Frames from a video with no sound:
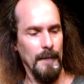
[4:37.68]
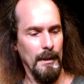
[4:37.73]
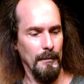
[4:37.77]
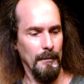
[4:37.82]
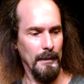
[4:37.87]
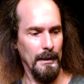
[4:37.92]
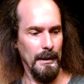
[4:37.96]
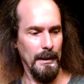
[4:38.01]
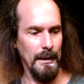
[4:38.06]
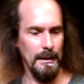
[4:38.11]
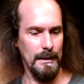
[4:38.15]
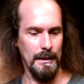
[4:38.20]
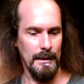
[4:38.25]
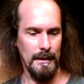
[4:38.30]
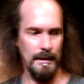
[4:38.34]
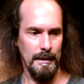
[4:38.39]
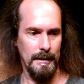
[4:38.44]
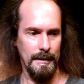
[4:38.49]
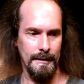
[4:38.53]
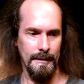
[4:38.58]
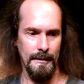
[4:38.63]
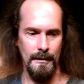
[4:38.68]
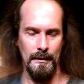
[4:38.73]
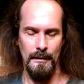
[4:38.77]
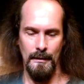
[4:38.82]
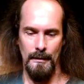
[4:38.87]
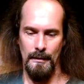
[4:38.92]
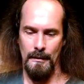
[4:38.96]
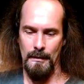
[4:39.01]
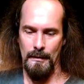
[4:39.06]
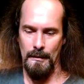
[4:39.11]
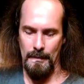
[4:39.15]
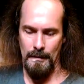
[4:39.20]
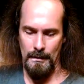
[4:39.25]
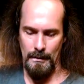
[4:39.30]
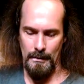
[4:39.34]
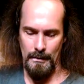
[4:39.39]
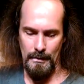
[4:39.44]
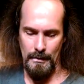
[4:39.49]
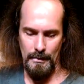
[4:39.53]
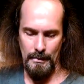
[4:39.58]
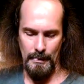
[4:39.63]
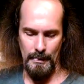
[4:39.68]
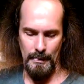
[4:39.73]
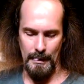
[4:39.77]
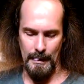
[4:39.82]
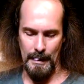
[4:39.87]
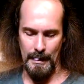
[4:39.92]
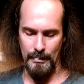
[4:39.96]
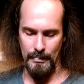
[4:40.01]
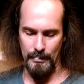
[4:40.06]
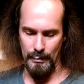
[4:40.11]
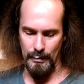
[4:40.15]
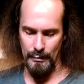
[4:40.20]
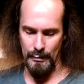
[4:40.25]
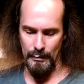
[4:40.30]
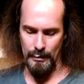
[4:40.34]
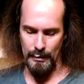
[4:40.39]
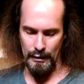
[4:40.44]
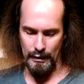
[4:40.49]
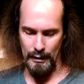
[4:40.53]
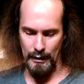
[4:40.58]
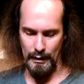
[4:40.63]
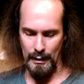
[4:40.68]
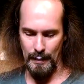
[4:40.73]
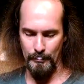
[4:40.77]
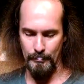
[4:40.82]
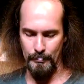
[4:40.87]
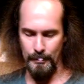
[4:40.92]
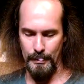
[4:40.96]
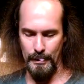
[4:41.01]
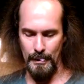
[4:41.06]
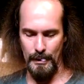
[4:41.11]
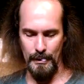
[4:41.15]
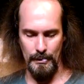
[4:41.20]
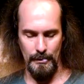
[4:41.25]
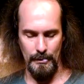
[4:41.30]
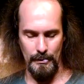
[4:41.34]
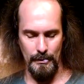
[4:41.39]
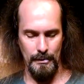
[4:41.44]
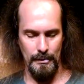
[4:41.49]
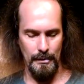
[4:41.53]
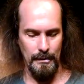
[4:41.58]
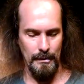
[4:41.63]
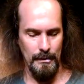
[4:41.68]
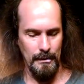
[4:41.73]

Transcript: mean, it actually looks a lot bigger